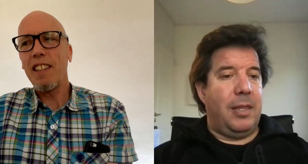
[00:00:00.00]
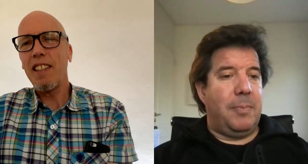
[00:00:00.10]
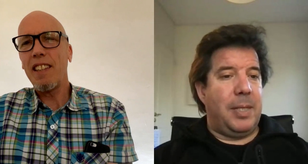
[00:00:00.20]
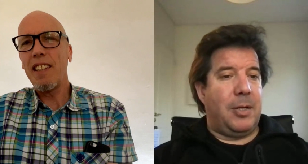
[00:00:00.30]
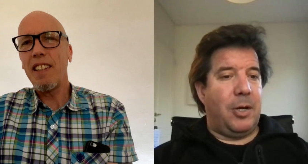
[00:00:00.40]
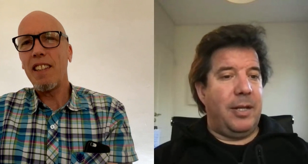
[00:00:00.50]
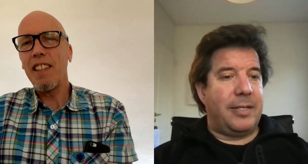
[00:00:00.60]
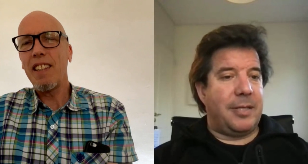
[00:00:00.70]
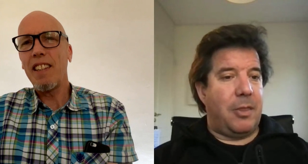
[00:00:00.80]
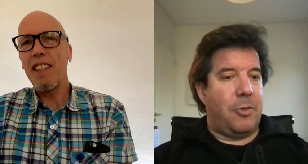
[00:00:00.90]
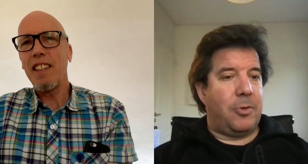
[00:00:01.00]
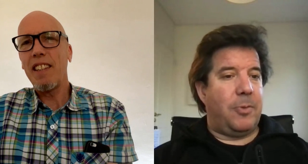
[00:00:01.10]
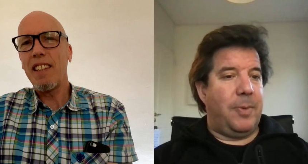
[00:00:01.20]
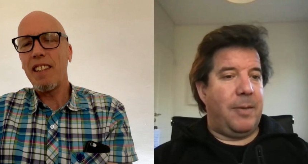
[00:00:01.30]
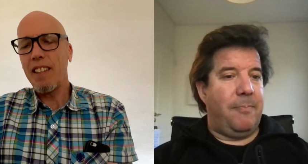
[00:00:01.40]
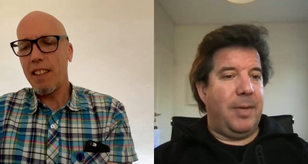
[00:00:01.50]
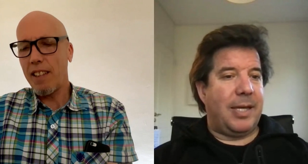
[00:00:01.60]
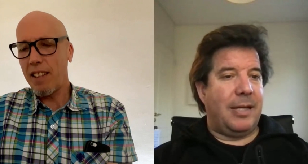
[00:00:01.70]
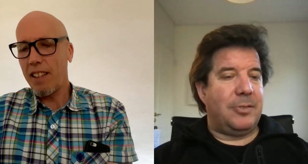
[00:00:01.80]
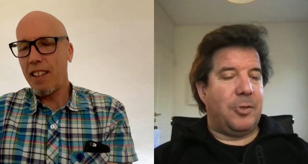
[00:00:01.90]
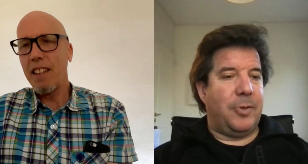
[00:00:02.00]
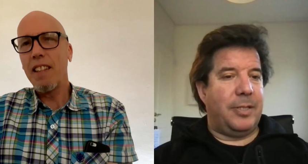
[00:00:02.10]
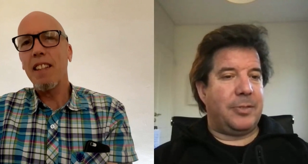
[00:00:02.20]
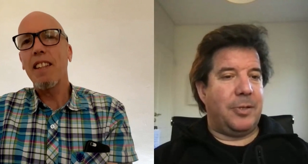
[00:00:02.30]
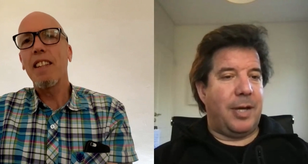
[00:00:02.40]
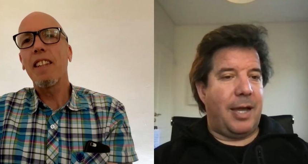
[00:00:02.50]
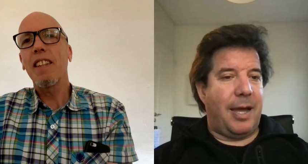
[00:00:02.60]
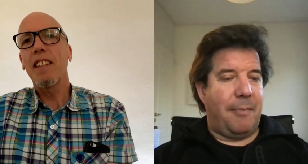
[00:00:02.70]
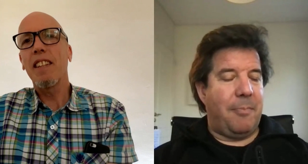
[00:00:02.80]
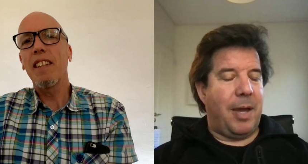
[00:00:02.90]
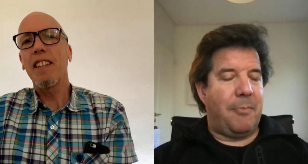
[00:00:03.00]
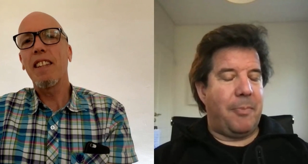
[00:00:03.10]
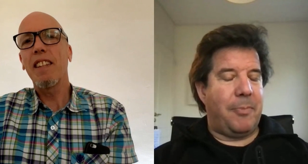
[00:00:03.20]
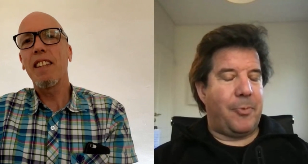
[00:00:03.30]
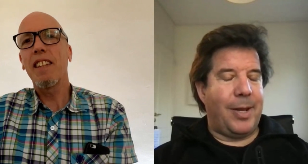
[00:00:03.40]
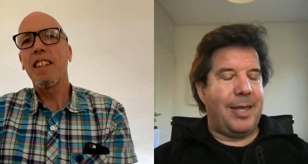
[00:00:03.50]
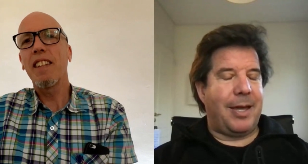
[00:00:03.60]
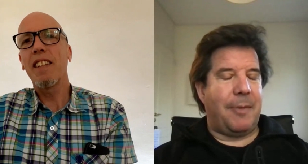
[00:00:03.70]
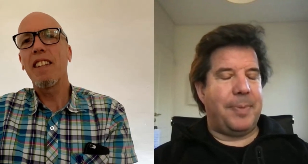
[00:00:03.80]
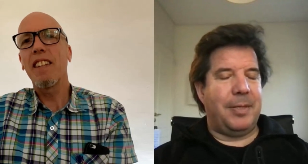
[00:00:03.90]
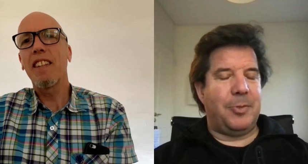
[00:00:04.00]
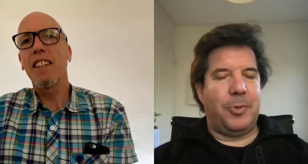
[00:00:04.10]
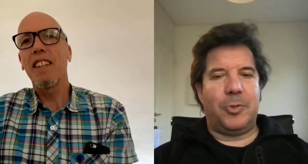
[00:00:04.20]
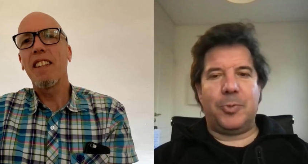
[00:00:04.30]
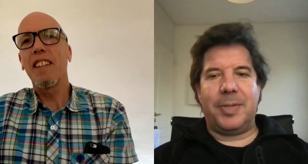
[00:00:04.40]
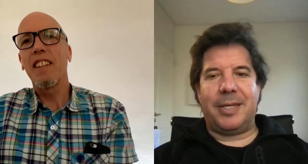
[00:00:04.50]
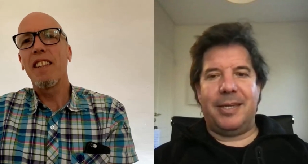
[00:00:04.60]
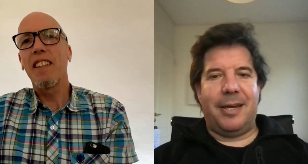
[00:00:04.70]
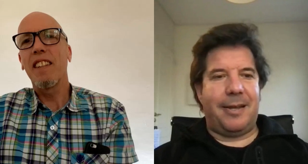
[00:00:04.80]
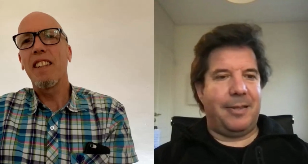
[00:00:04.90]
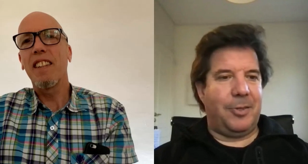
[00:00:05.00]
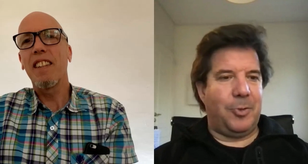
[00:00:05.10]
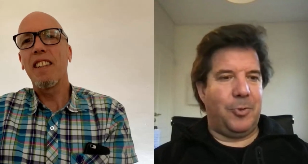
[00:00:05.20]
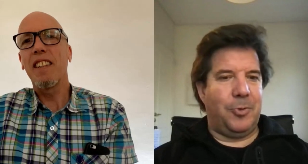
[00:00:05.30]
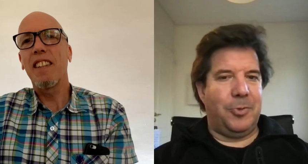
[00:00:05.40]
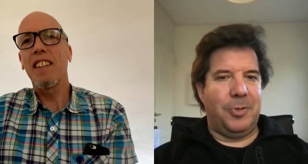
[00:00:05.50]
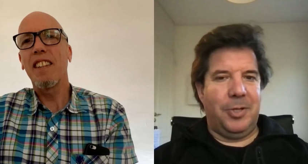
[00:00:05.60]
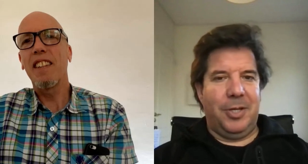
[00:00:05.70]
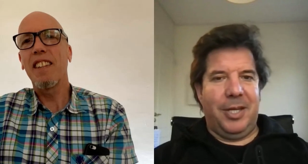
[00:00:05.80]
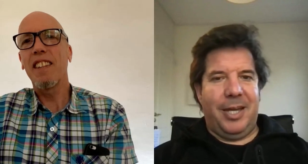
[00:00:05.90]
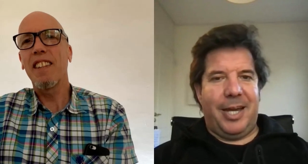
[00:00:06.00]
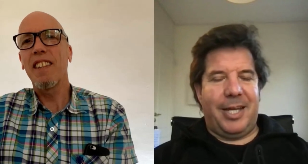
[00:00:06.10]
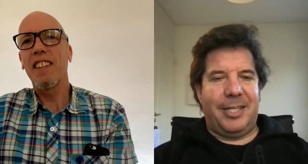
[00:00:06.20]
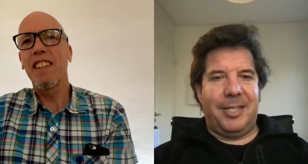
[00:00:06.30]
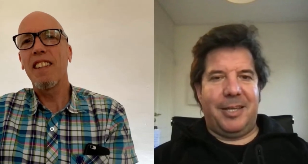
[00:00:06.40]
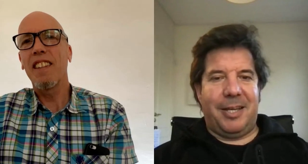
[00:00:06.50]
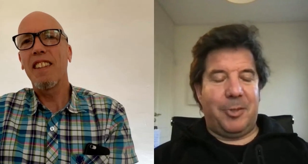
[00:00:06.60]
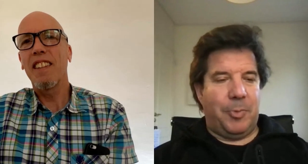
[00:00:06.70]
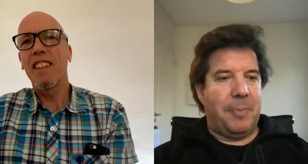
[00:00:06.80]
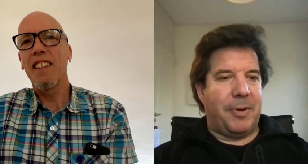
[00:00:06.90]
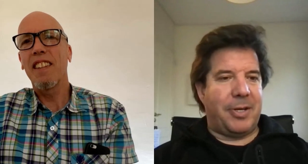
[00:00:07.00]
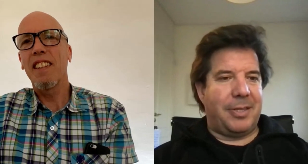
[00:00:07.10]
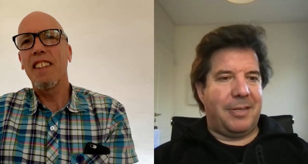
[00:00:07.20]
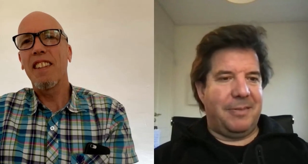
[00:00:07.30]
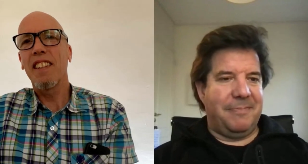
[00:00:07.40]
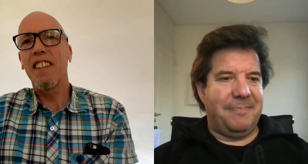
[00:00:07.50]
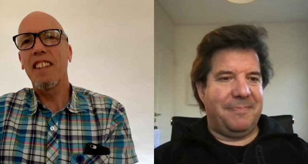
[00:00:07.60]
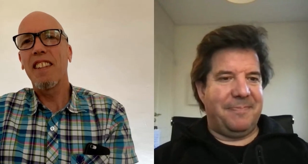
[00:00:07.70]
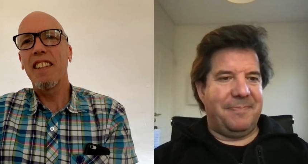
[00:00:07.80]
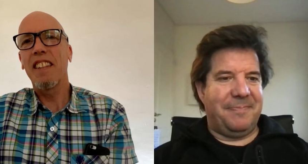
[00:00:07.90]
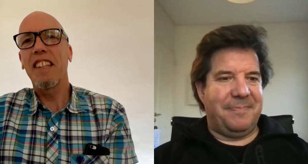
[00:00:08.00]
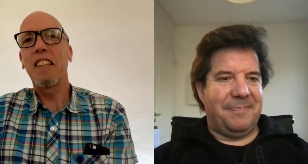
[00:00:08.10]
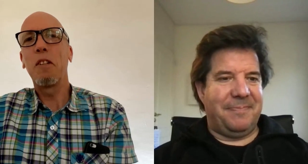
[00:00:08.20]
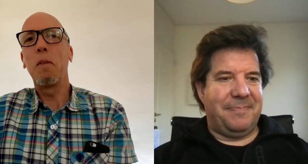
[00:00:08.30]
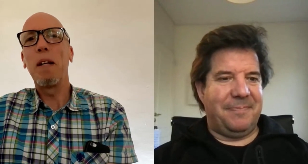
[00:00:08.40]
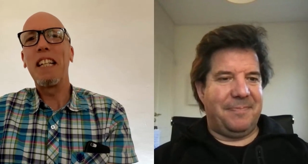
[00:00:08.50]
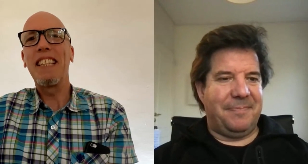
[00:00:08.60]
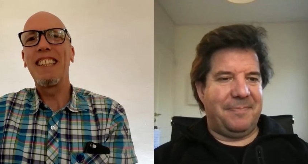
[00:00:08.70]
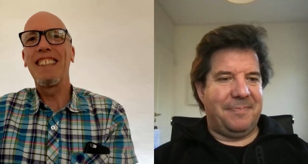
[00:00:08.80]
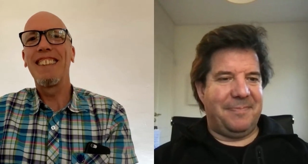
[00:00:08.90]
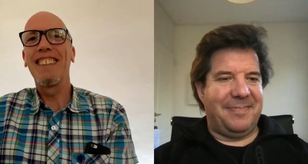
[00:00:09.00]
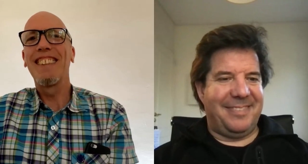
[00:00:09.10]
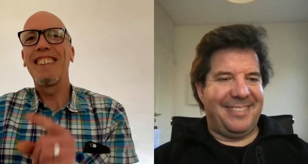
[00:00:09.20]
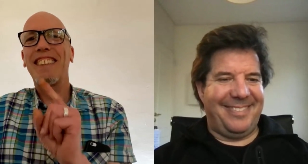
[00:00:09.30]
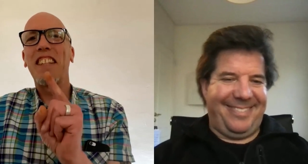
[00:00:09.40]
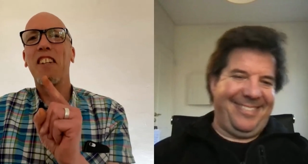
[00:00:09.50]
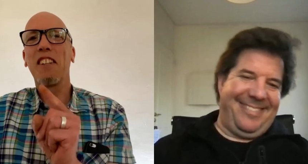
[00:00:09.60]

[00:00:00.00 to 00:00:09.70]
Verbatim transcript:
Speaker 1: the Bitcoiners ethos behind Sovryn. So I, uh, am I'm, I'm really happy to to be here and to and, and to be part. Cool, man. See you